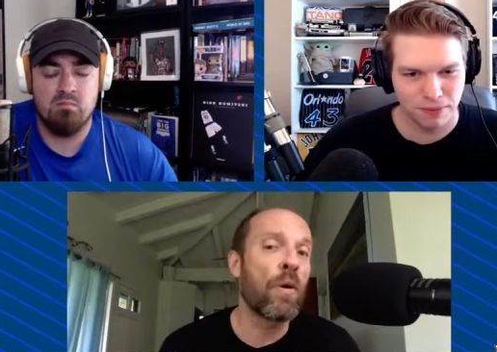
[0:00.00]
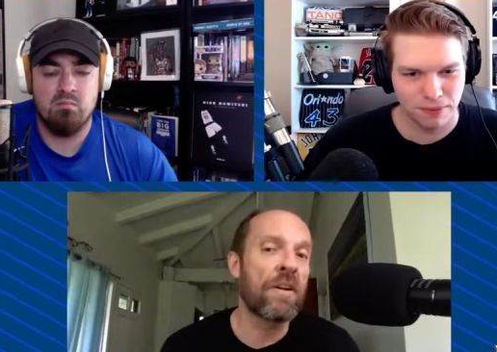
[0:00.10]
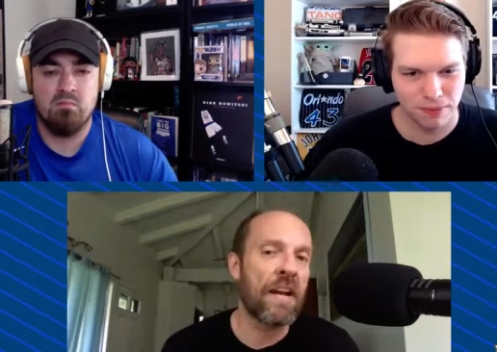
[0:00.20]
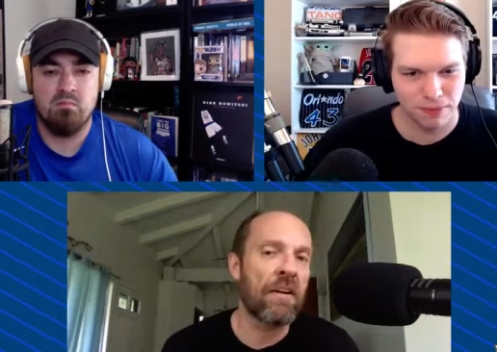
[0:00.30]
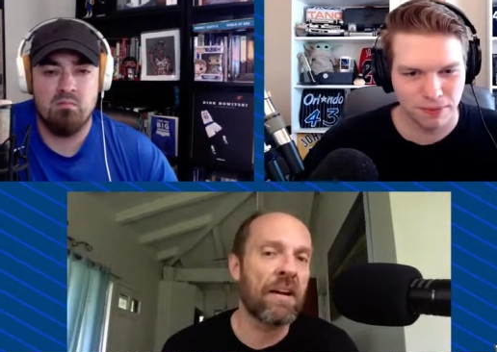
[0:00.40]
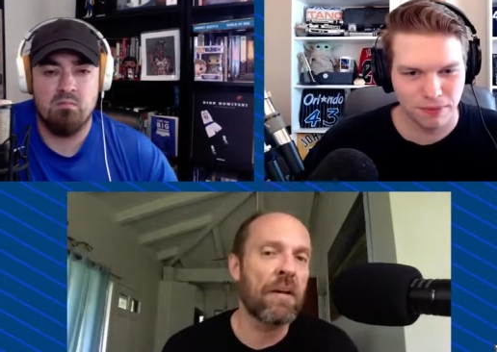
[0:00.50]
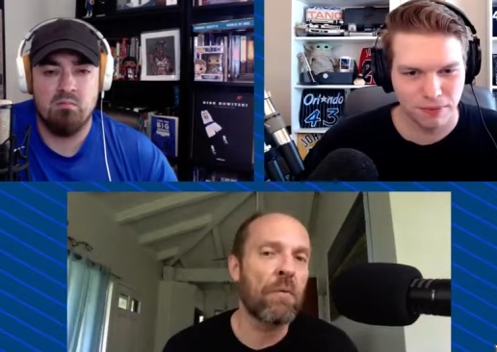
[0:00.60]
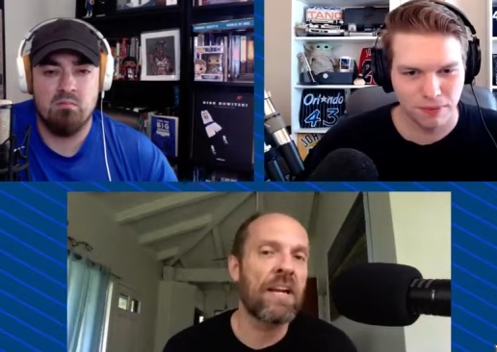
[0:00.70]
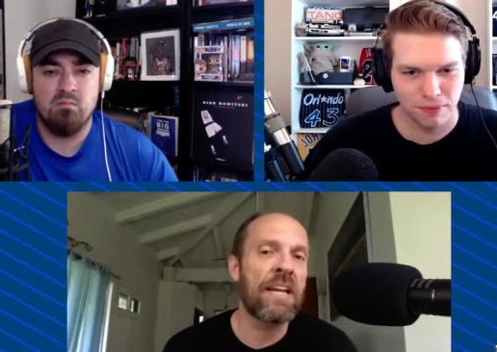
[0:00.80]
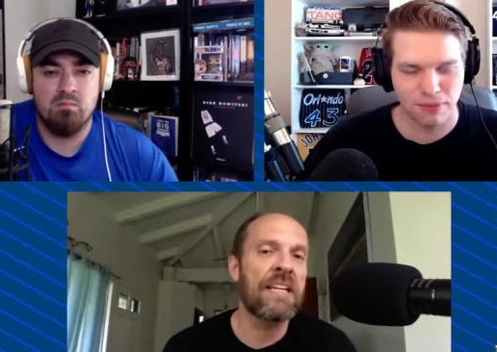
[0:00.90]
Speaker 1: ordinary.
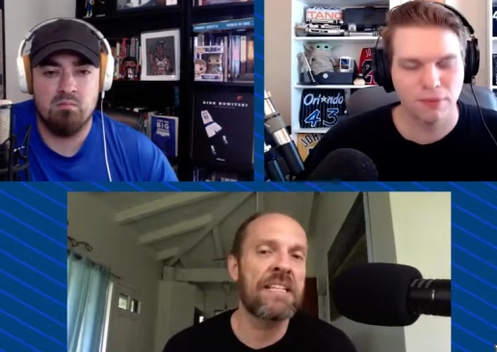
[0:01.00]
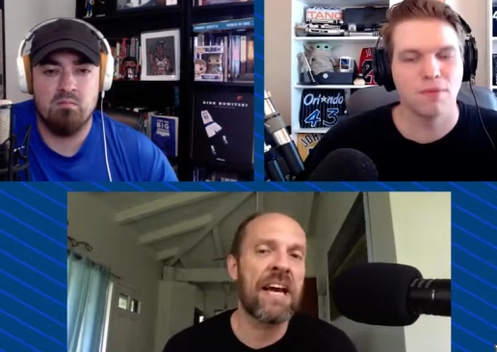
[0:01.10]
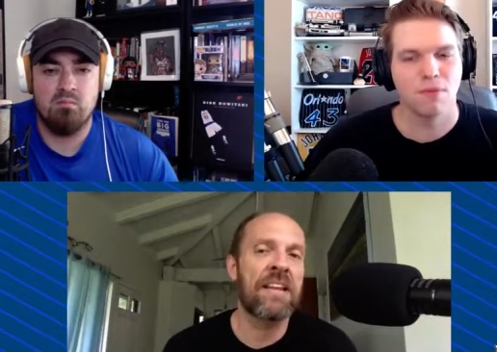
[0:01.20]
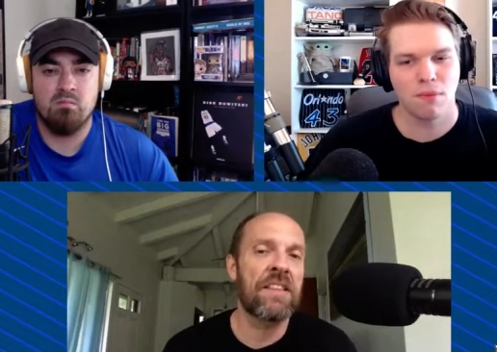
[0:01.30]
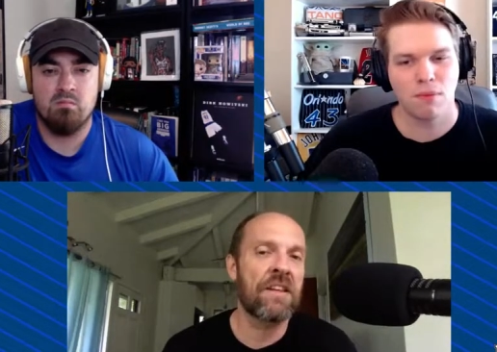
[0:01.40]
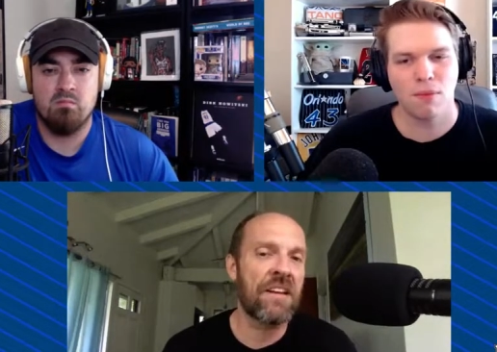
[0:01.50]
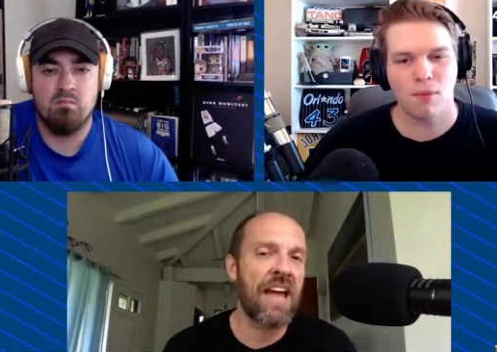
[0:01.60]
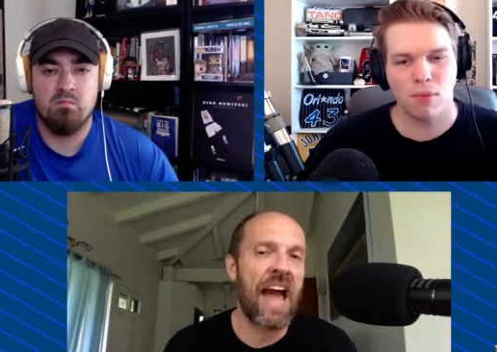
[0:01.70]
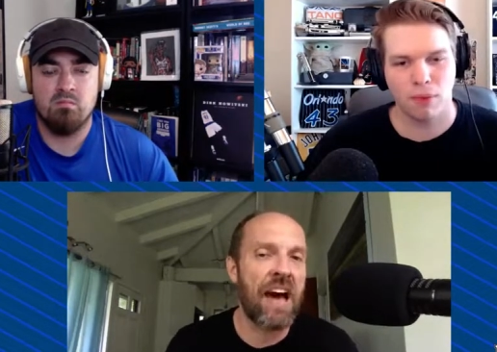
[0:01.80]
What is out of the